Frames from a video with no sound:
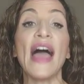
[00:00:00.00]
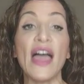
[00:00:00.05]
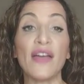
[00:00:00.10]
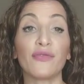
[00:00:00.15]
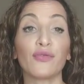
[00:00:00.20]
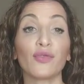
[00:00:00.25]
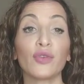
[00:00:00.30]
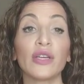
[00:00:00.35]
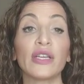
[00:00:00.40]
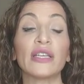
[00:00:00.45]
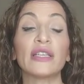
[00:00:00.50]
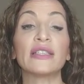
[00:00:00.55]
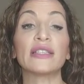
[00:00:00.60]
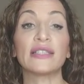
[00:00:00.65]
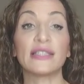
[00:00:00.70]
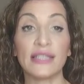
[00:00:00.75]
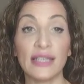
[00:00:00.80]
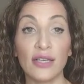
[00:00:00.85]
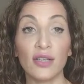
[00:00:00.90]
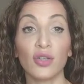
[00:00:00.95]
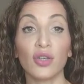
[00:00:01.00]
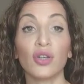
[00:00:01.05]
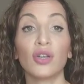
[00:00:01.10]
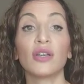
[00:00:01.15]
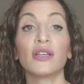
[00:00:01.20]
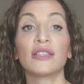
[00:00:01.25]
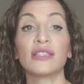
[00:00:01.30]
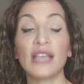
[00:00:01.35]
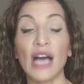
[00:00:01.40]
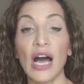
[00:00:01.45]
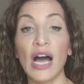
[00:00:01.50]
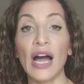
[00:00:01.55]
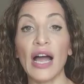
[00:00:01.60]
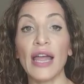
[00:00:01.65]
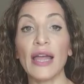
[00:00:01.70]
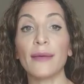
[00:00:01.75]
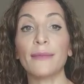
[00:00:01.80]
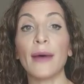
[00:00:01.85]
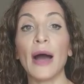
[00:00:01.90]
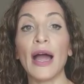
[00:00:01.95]
every single
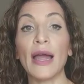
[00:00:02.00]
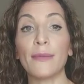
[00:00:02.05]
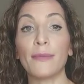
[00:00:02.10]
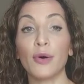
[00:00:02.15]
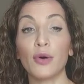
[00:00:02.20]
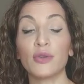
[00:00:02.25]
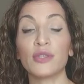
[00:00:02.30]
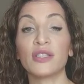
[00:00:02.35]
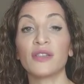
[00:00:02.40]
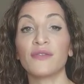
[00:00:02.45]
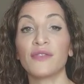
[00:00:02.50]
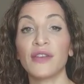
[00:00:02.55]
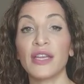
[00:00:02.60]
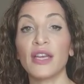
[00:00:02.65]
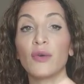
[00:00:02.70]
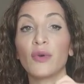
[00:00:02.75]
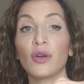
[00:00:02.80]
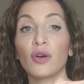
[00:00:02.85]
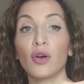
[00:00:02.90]
time I post a video.